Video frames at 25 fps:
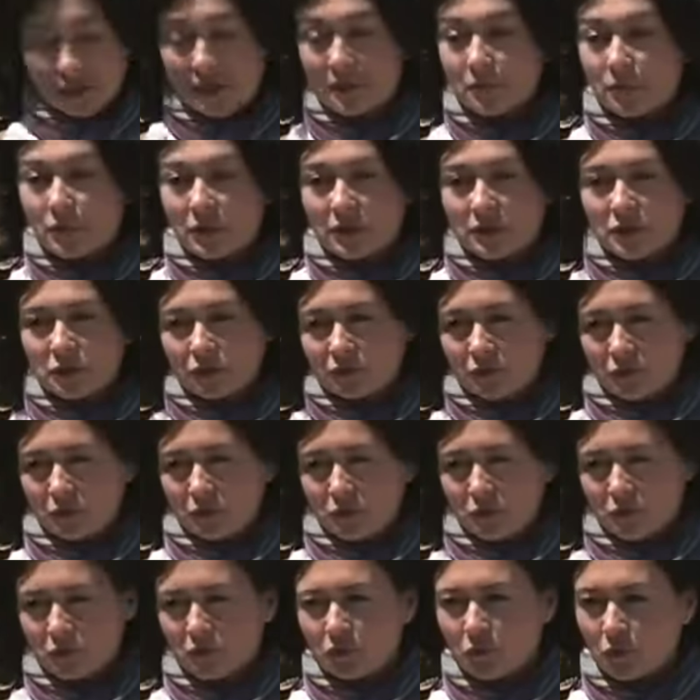first time we
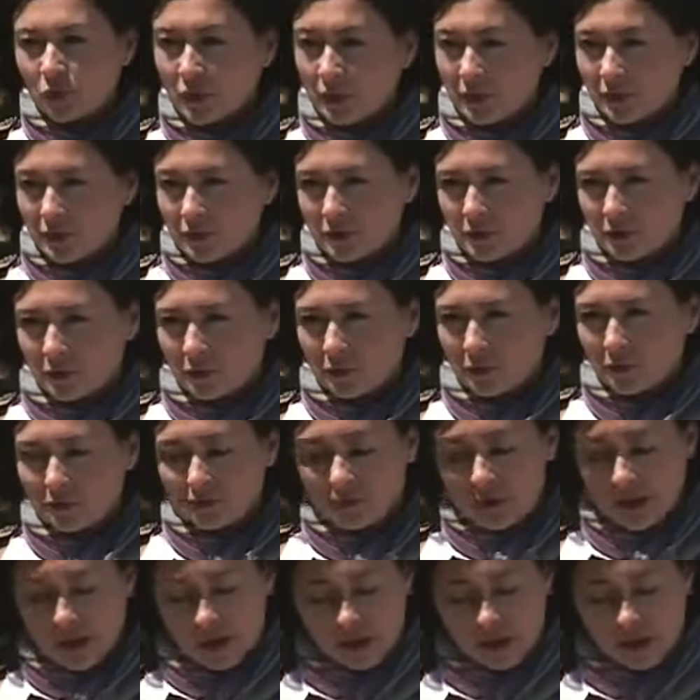interviewed you, 4 years ago,